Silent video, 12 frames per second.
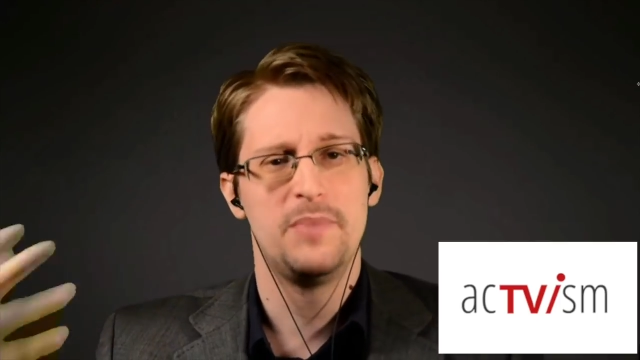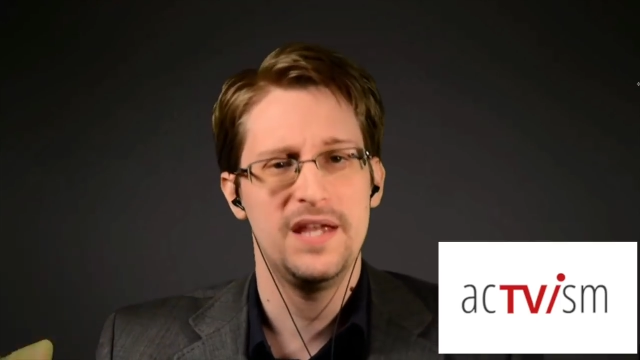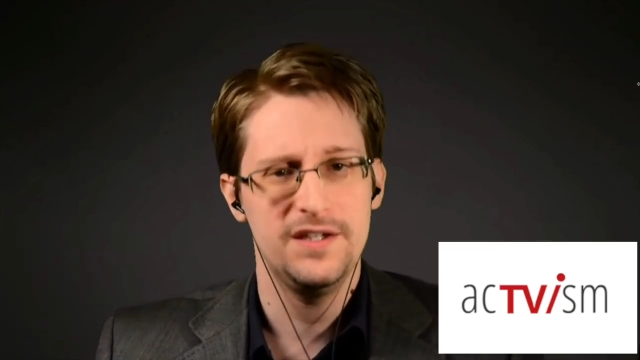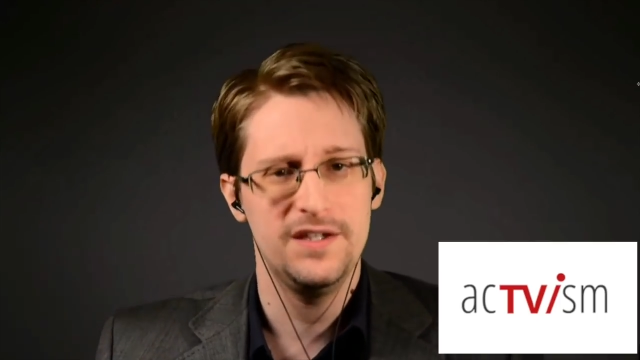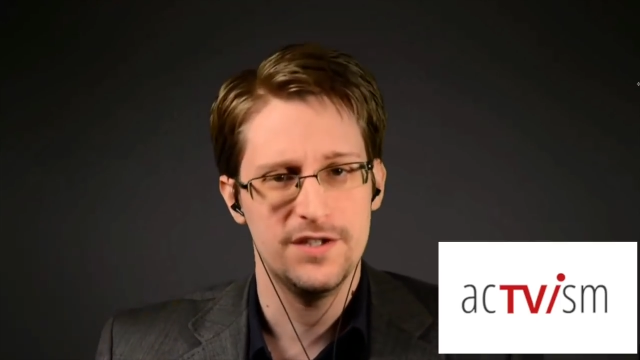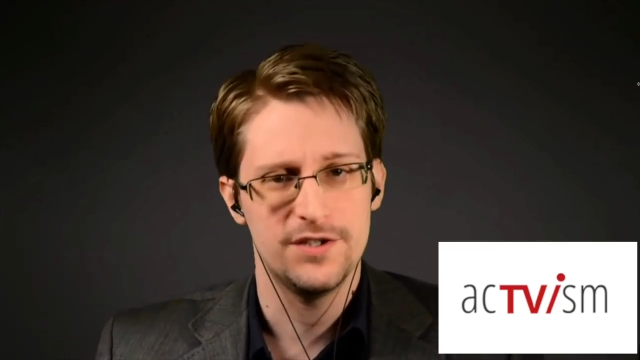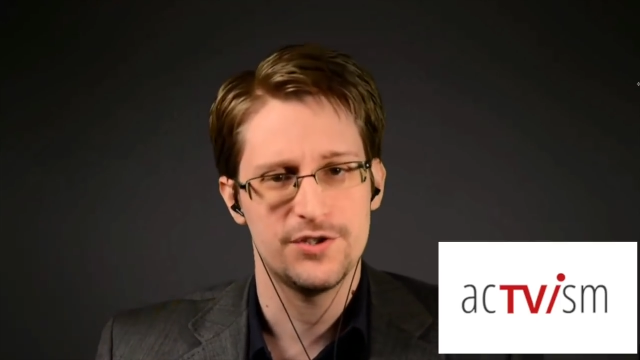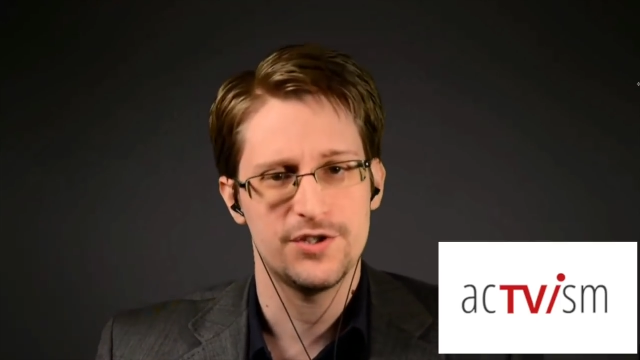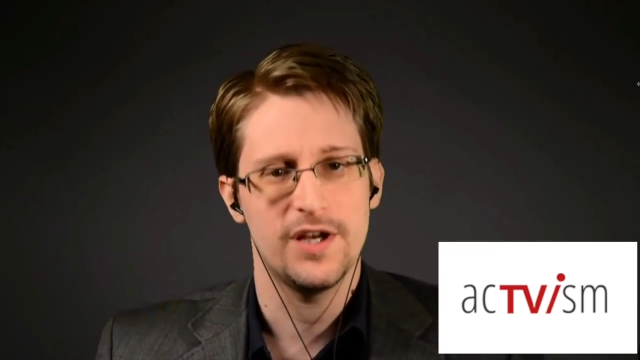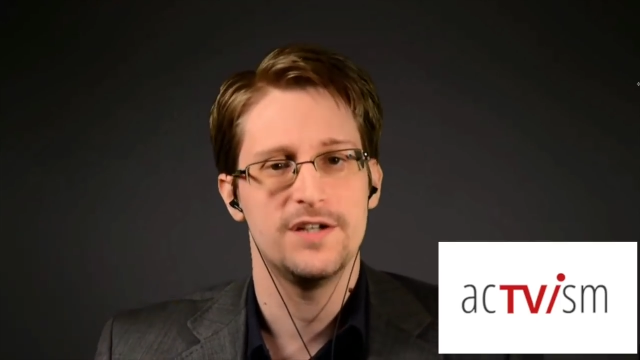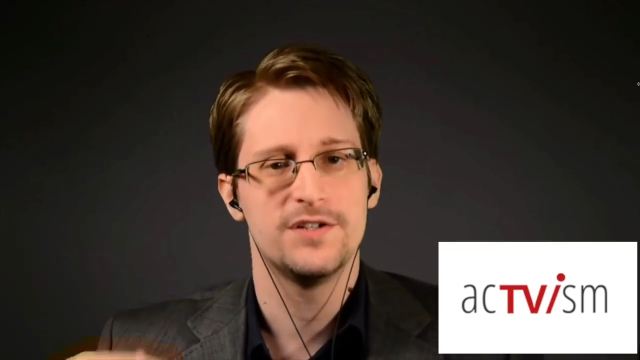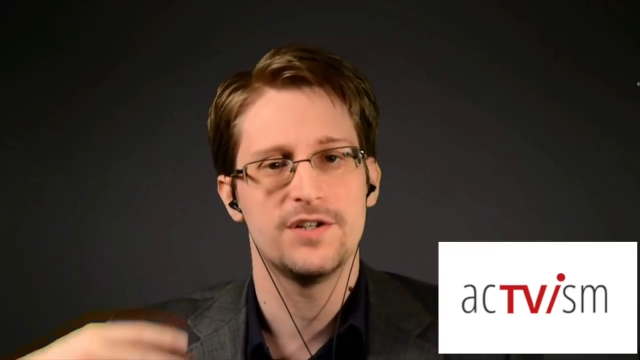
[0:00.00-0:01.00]

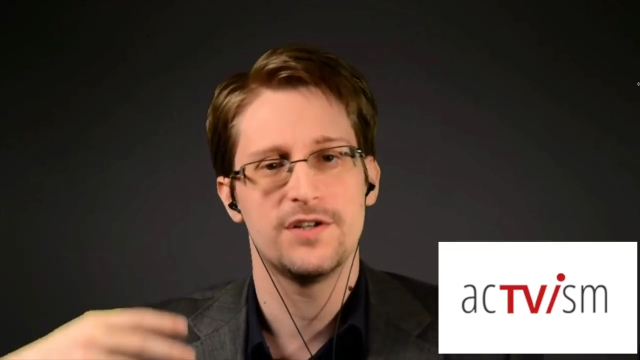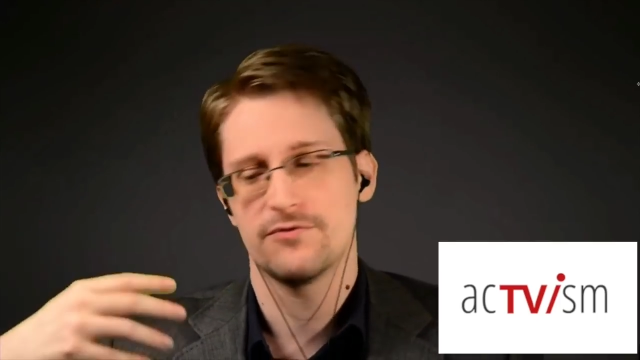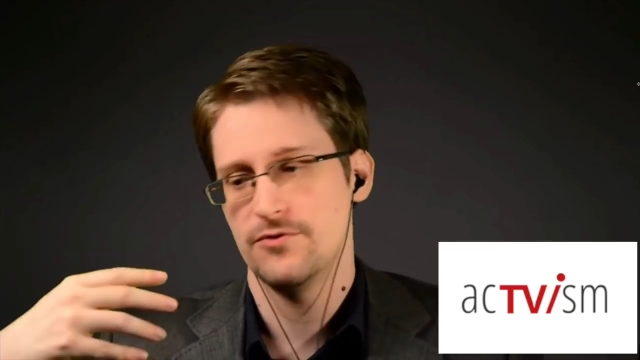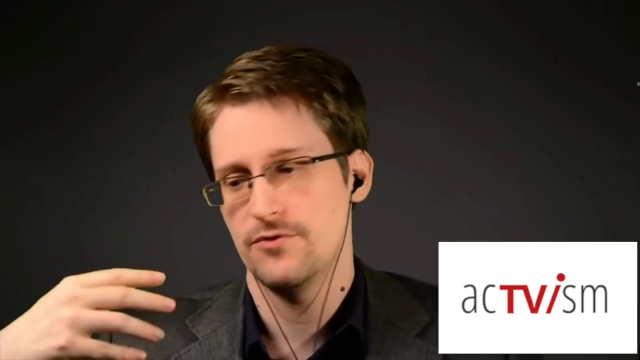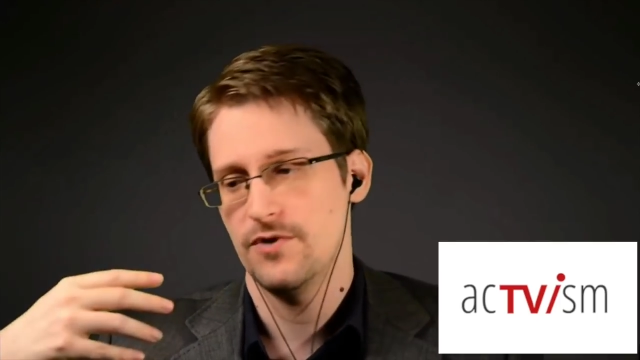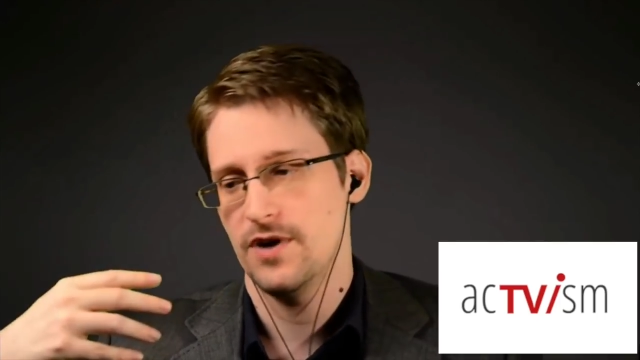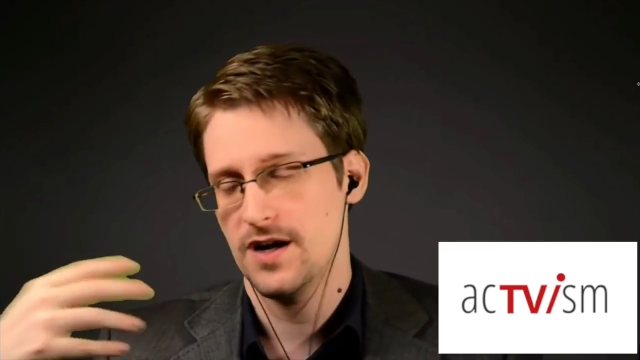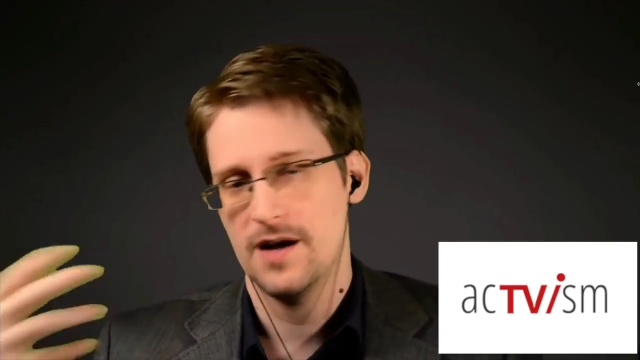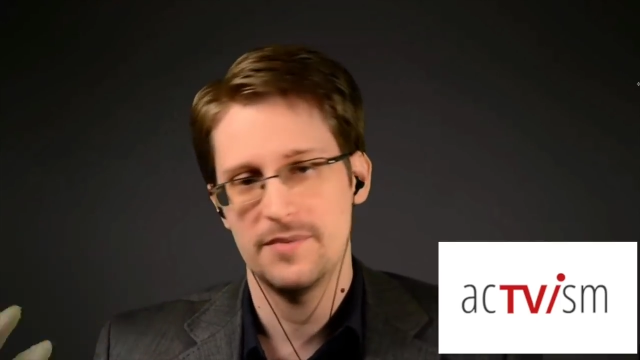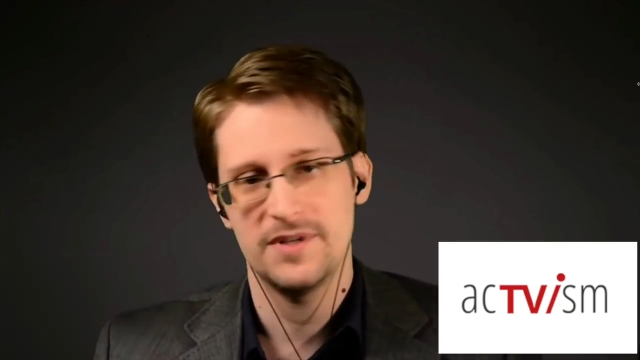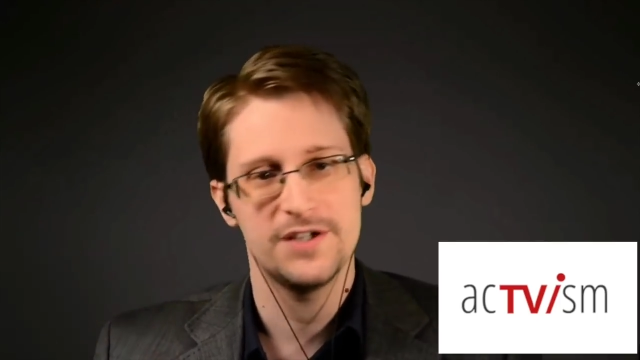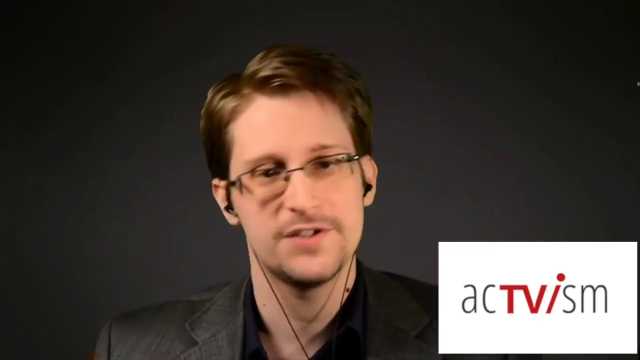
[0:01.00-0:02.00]
opinion changing through
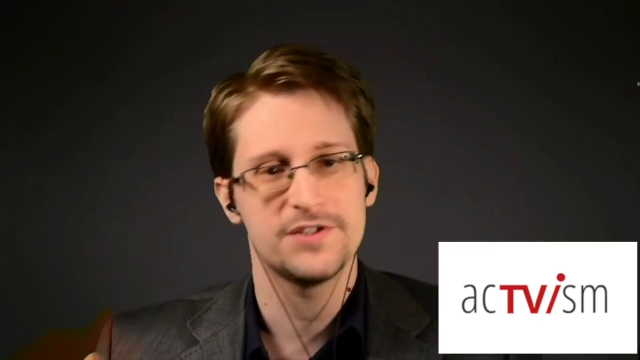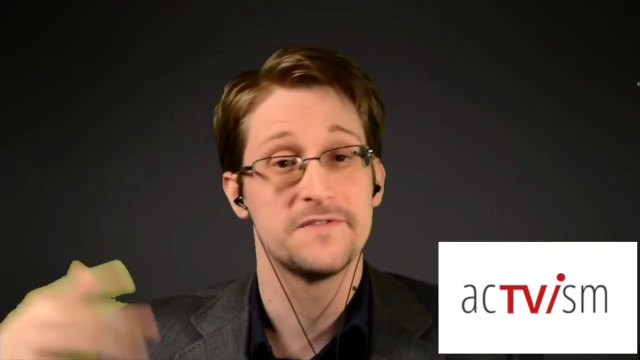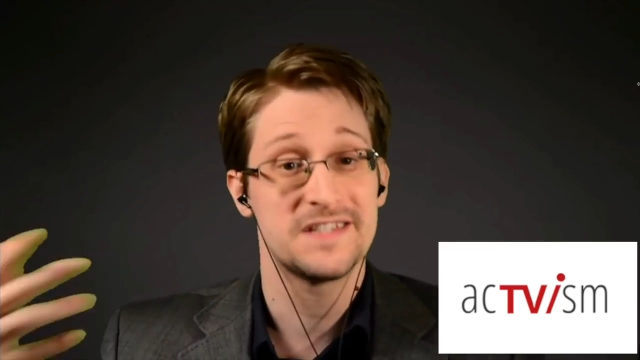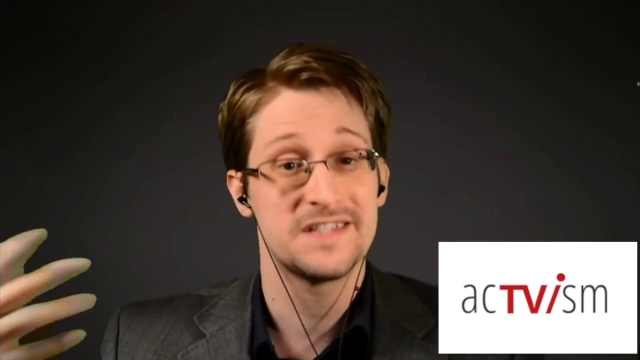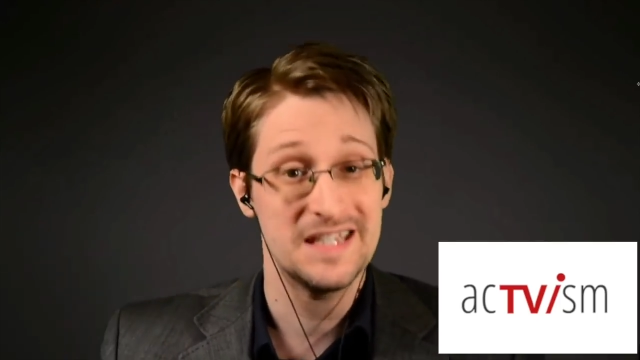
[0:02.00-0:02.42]
a combination